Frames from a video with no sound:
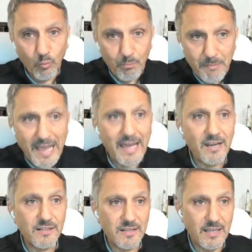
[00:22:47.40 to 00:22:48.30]

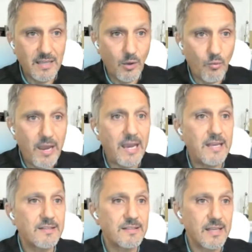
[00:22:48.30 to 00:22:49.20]
manners and the
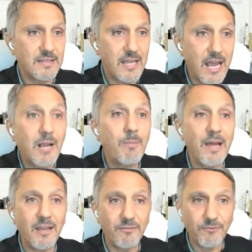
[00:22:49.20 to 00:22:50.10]
ways that the
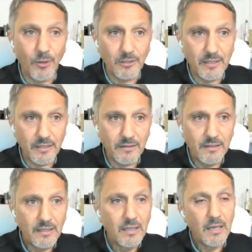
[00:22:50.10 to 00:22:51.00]
Nakba
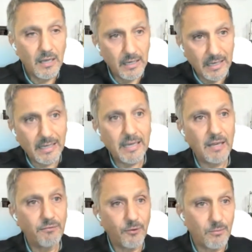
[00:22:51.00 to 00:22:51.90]
unfolded,
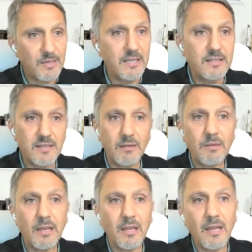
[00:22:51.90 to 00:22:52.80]
again, for me, it's
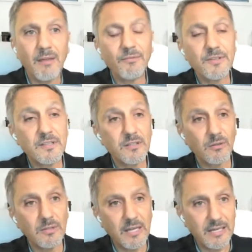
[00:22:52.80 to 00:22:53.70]
the
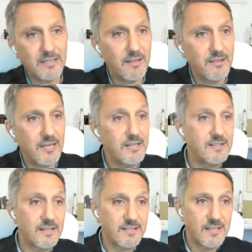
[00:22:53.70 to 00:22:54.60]
emphasis on the
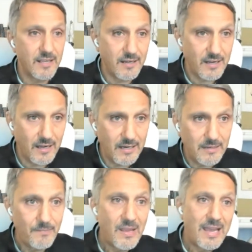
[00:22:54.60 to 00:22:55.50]

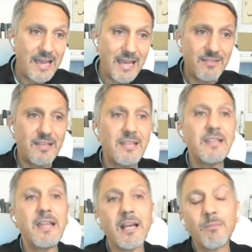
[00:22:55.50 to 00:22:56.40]
1936-39, and
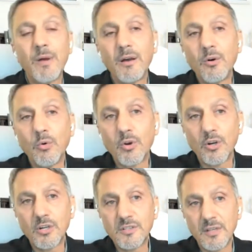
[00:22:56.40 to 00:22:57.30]
then the Nakba
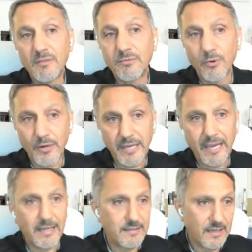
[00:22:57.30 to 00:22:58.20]
occurs in
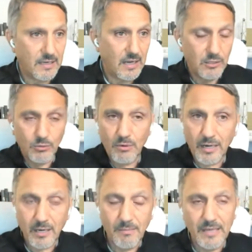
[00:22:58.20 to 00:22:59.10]
48. And I
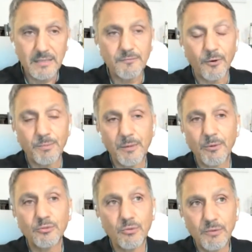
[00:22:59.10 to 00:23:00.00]
do recommend for
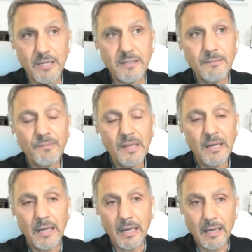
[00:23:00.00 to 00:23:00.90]
people to read
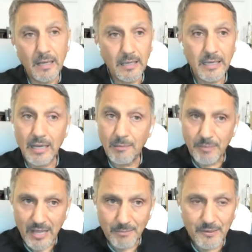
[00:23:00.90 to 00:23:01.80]

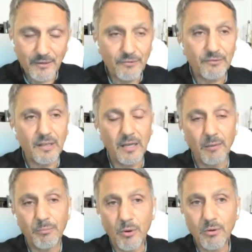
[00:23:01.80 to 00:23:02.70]
Ilan Pape's
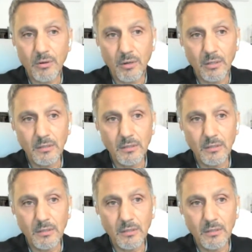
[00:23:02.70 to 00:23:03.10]
book